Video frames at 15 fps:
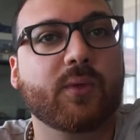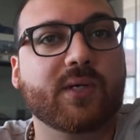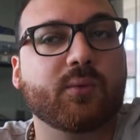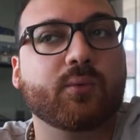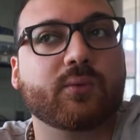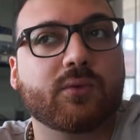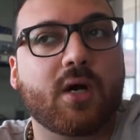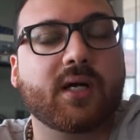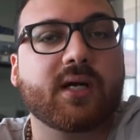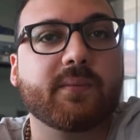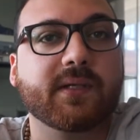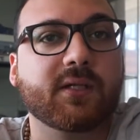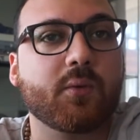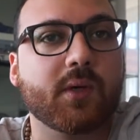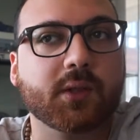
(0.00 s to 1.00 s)
when talking
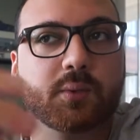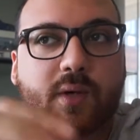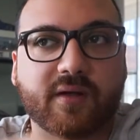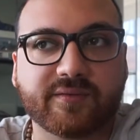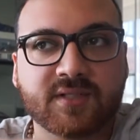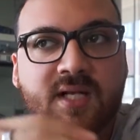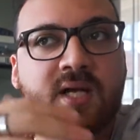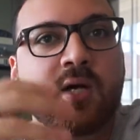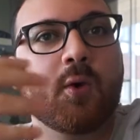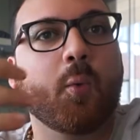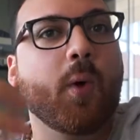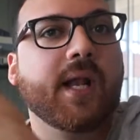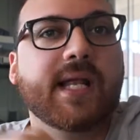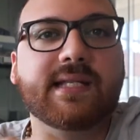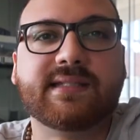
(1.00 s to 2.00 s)
about the 112.
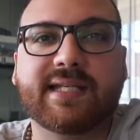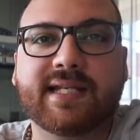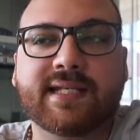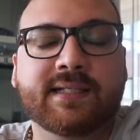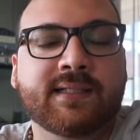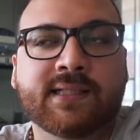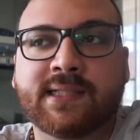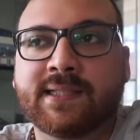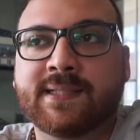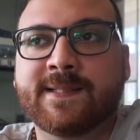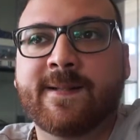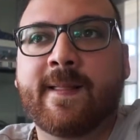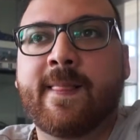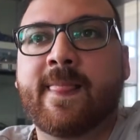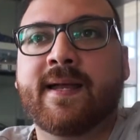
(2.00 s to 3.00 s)
118,
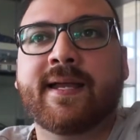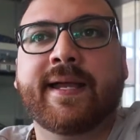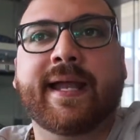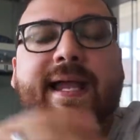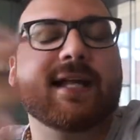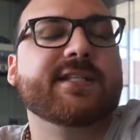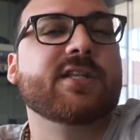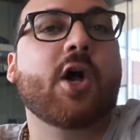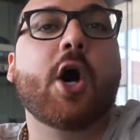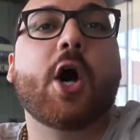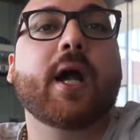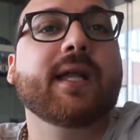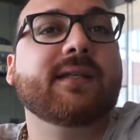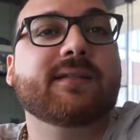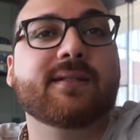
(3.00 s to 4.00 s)
it's
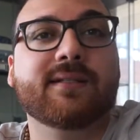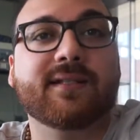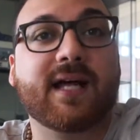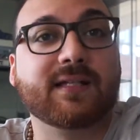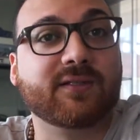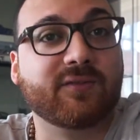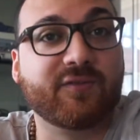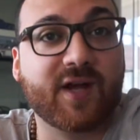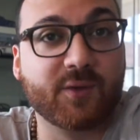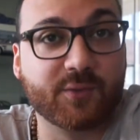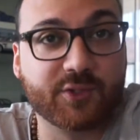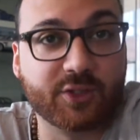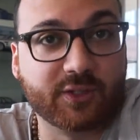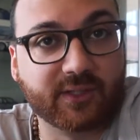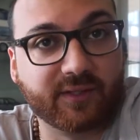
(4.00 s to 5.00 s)
hard not to find
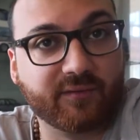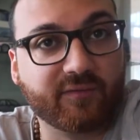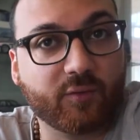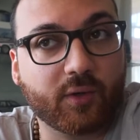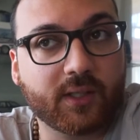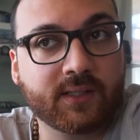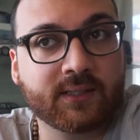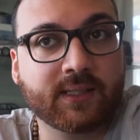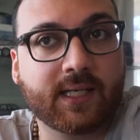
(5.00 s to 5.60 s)
what you're looking for.